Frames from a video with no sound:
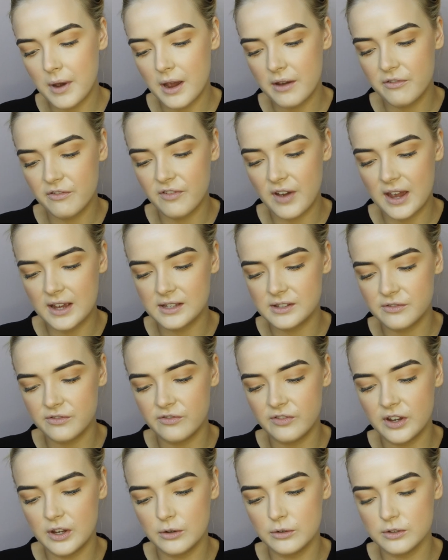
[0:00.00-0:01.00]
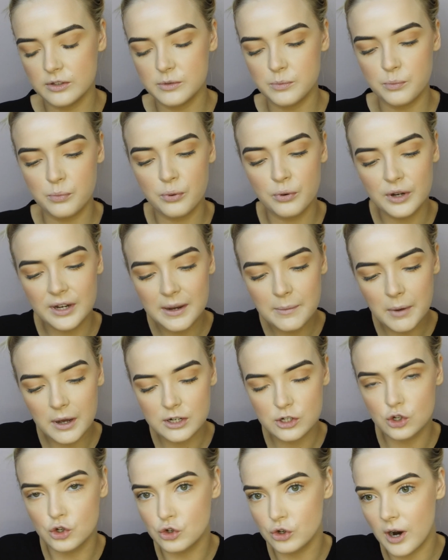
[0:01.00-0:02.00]
when my face feels
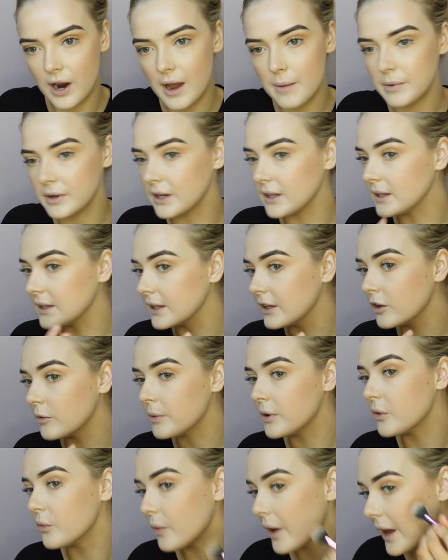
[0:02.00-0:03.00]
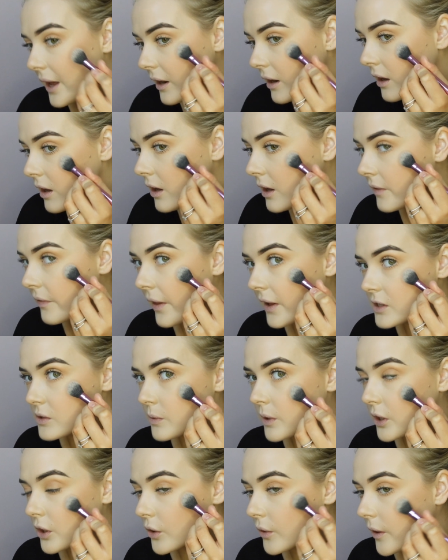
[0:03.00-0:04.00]
pretty much dry but a little bit wet,
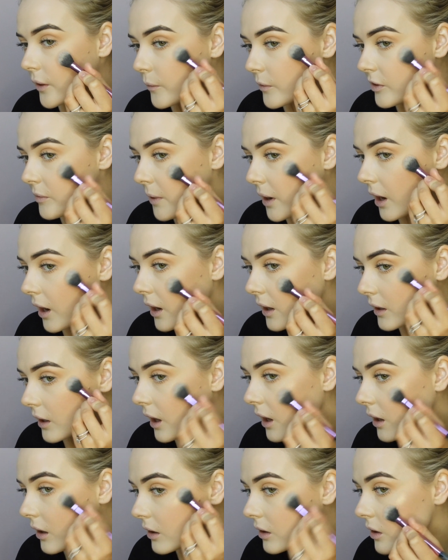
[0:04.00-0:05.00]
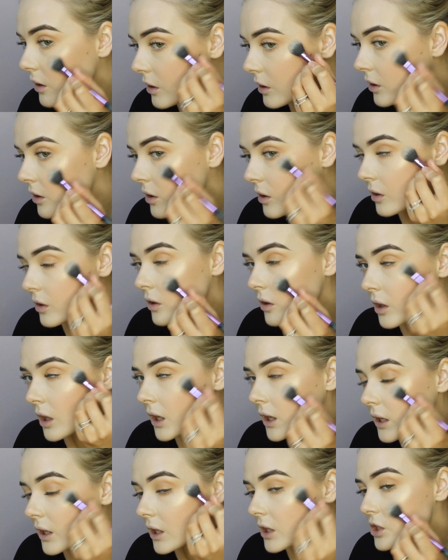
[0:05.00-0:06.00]
that's when I go in with my highlight.
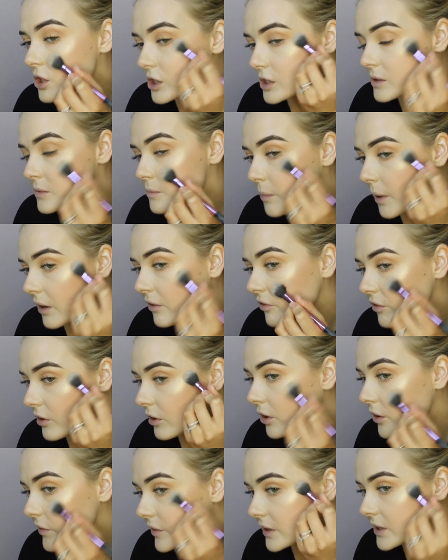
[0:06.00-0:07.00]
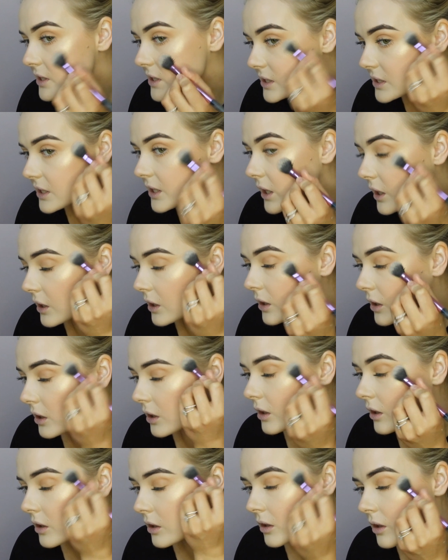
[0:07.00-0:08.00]
And I just buff it over the
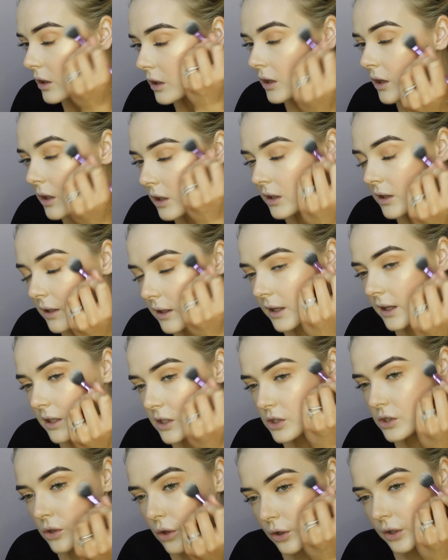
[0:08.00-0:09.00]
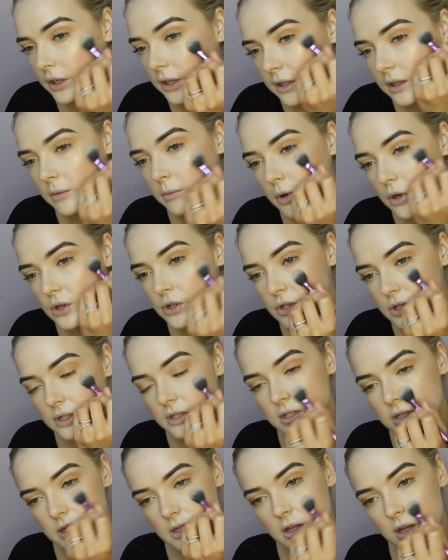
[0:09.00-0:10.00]
skin in like circular
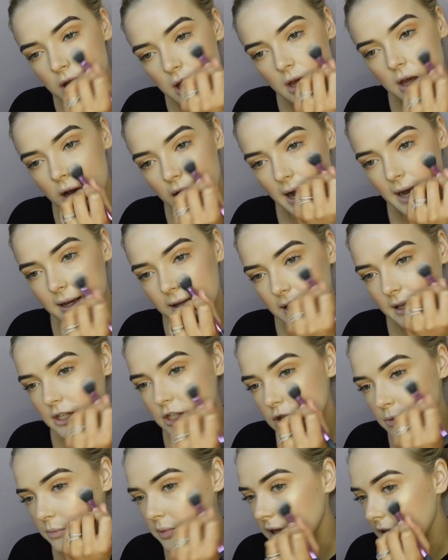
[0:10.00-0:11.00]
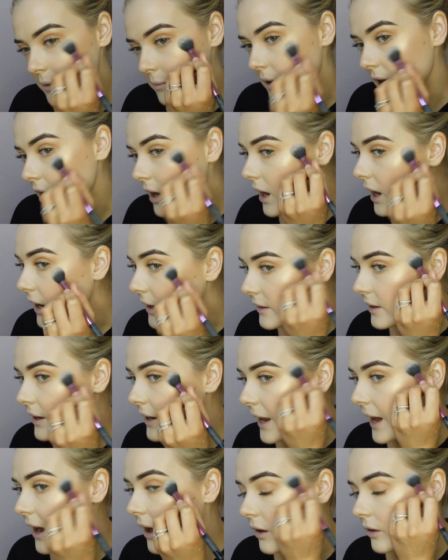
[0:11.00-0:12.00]
motions. I like to blend my
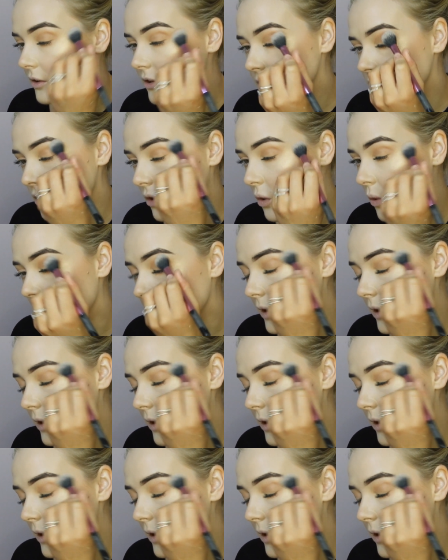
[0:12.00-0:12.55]
highlight out